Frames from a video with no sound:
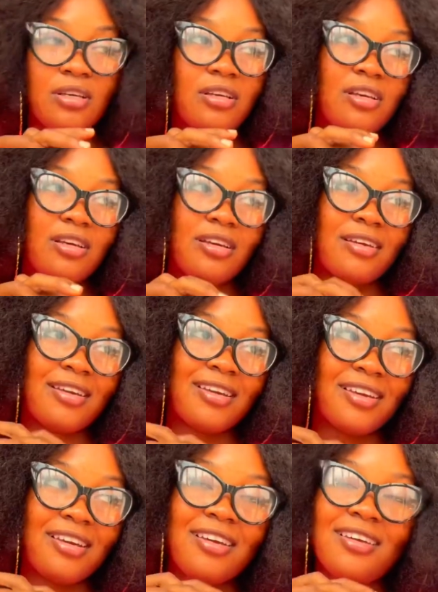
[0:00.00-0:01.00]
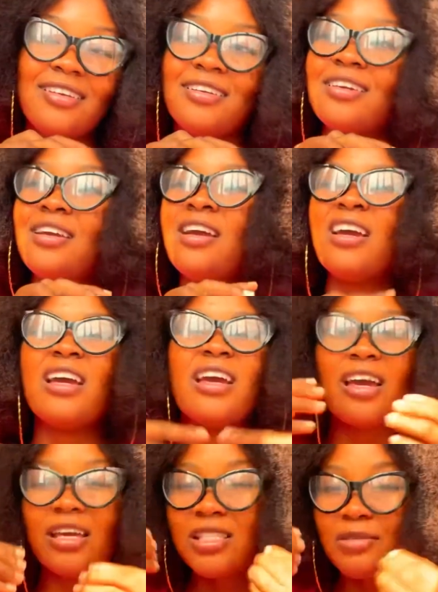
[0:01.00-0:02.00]

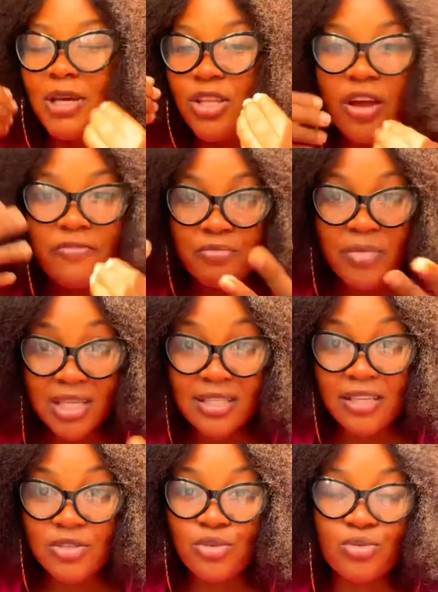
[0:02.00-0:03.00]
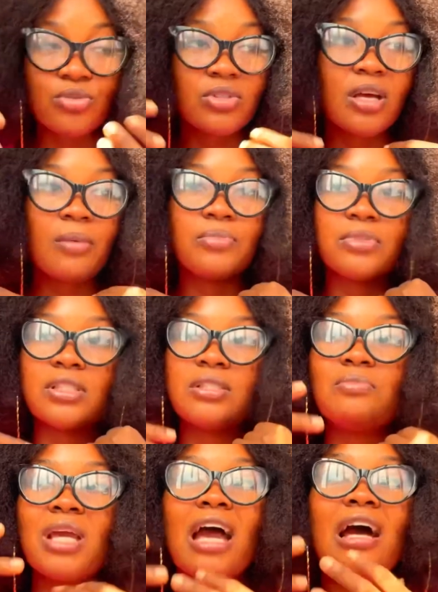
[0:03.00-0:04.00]
If it may not even make sense to you now, but
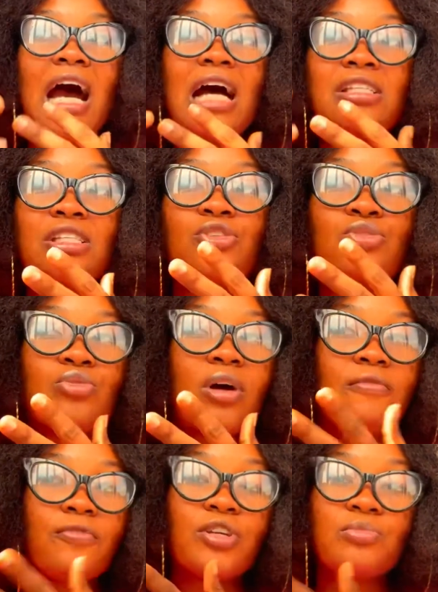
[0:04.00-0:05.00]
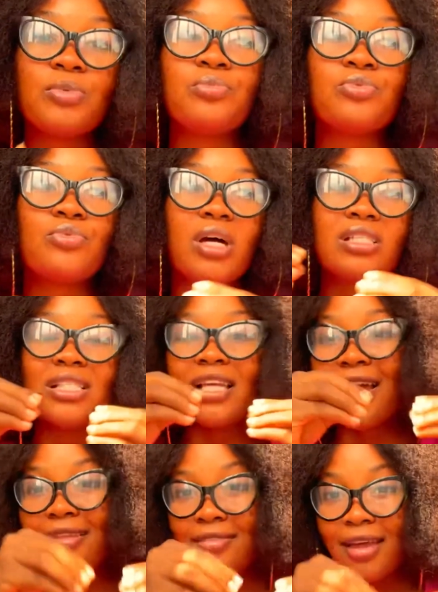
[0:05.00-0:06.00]
me, I actually used to avoid people to
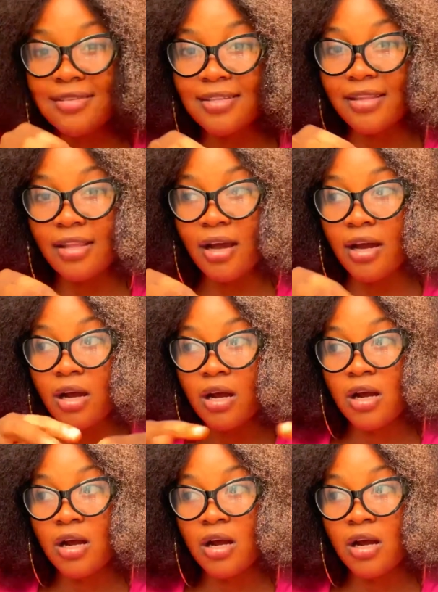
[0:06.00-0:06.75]
actually enter inside that